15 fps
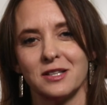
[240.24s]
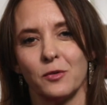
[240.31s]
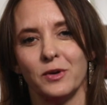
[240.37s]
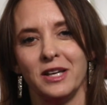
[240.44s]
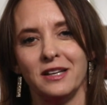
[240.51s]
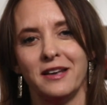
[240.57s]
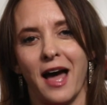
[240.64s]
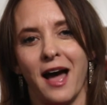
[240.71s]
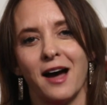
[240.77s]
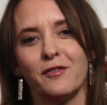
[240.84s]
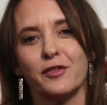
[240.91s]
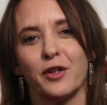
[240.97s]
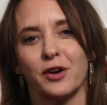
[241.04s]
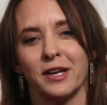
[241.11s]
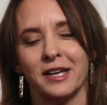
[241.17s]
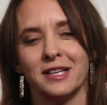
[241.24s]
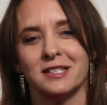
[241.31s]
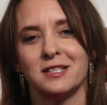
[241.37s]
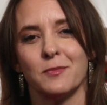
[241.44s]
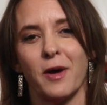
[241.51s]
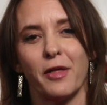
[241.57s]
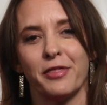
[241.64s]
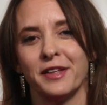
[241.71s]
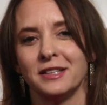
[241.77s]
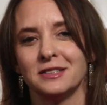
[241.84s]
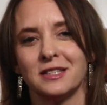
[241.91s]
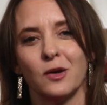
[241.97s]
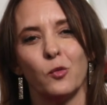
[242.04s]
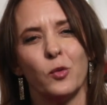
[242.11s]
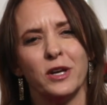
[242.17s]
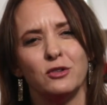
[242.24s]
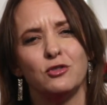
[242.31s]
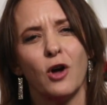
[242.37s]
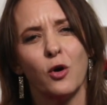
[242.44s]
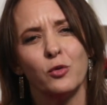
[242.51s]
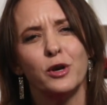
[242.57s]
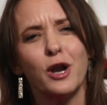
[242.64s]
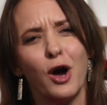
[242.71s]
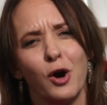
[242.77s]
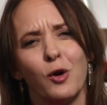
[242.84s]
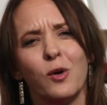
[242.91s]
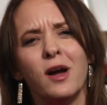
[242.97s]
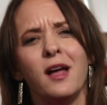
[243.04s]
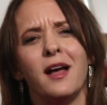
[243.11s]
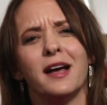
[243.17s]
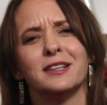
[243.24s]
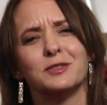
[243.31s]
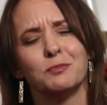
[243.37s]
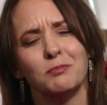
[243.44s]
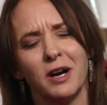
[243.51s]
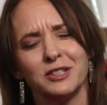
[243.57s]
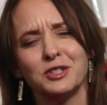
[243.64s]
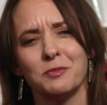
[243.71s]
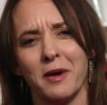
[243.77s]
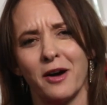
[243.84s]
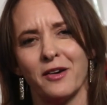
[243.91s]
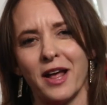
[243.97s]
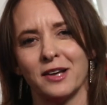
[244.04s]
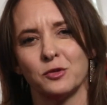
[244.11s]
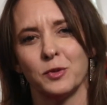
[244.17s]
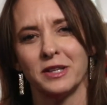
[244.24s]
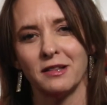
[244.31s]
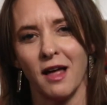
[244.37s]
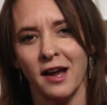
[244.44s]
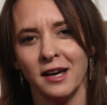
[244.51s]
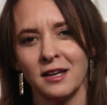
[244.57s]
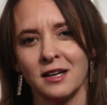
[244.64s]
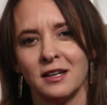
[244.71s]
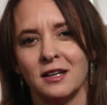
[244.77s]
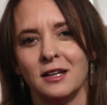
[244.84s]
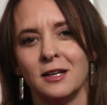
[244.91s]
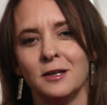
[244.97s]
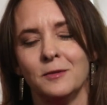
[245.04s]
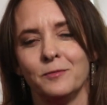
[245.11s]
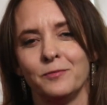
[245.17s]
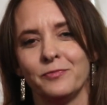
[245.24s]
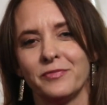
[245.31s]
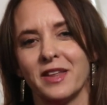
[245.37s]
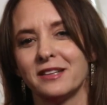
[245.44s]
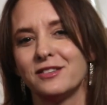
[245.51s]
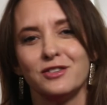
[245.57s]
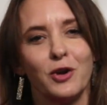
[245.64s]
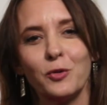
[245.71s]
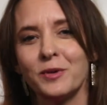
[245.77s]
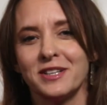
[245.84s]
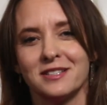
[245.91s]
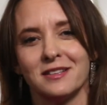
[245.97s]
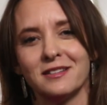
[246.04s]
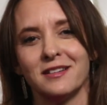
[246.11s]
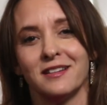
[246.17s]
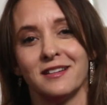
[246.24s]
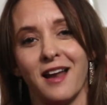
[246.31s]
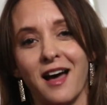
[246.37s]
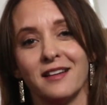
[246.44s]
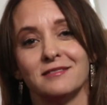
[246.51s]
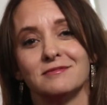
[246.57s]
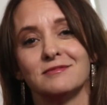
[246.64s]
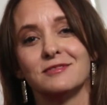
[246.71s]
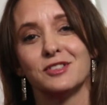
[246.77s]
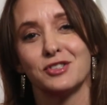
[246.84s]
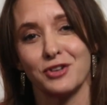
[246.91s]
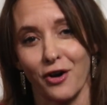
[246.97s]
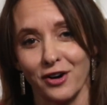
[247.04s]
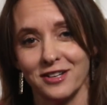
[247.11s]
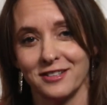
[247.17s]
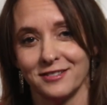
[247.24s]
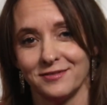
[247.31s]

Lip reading: we need to have with our kids about things that we don't know as much about as we'd like. That's no reason to not start.